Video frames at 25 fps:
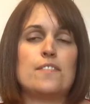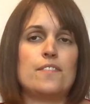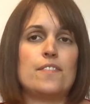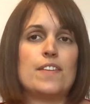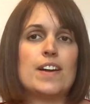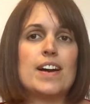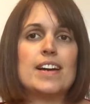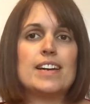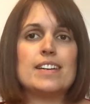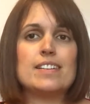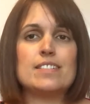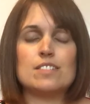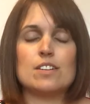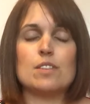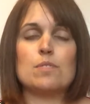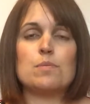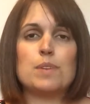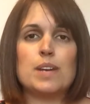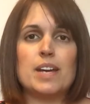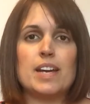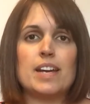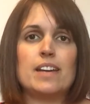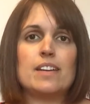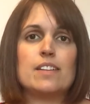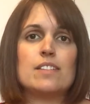find a
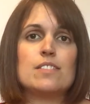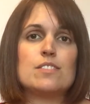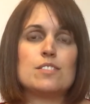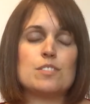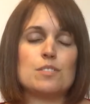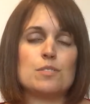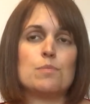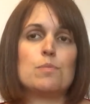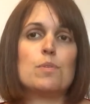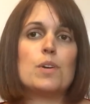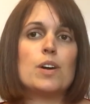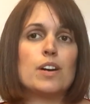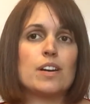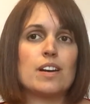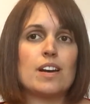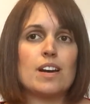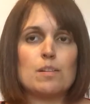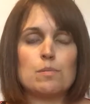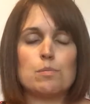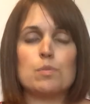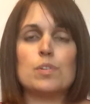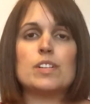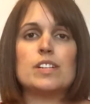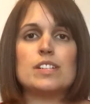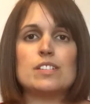way to work
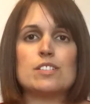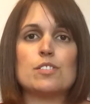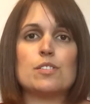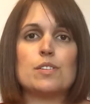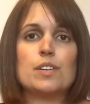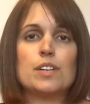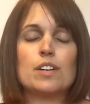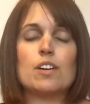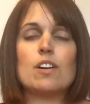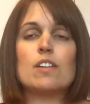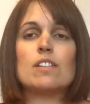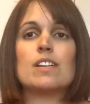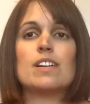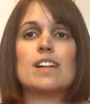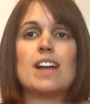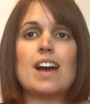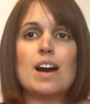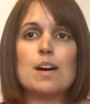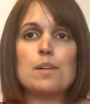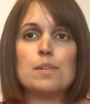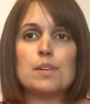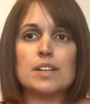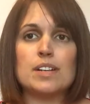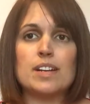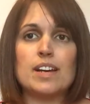out what is going on and
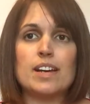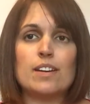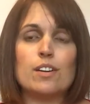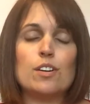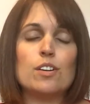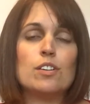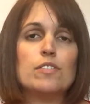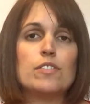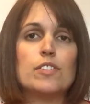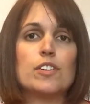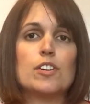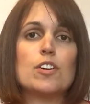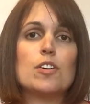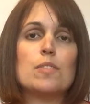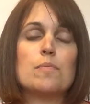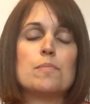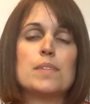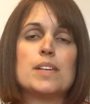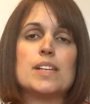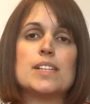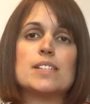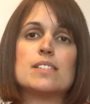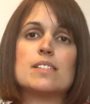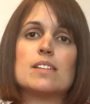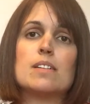how can I overcome
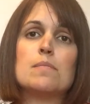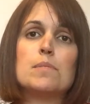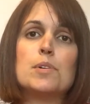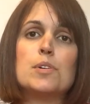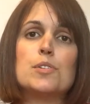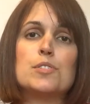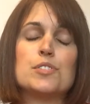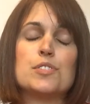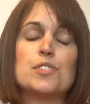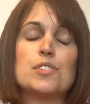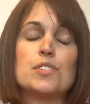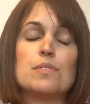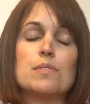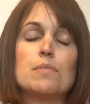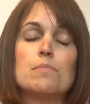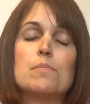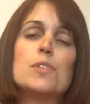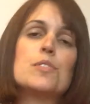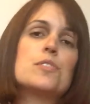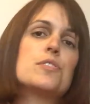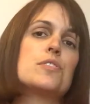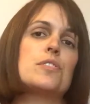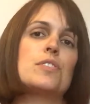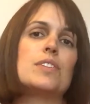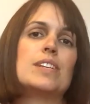this
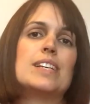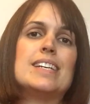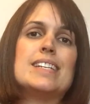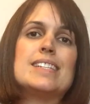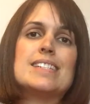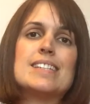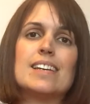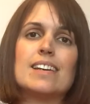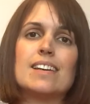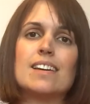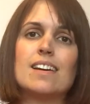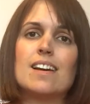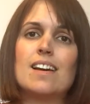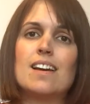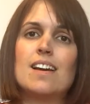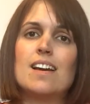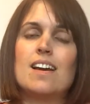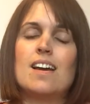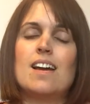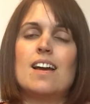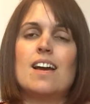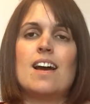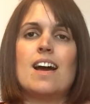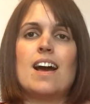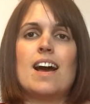emotional eating.
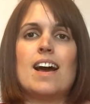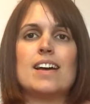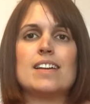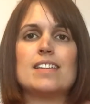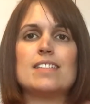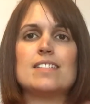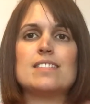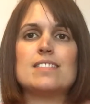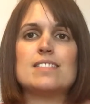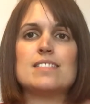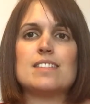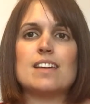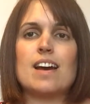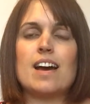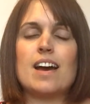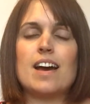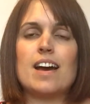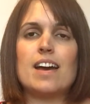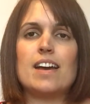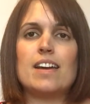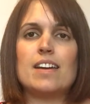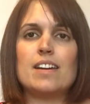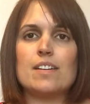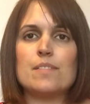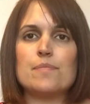And
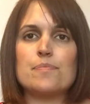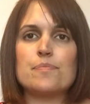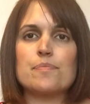I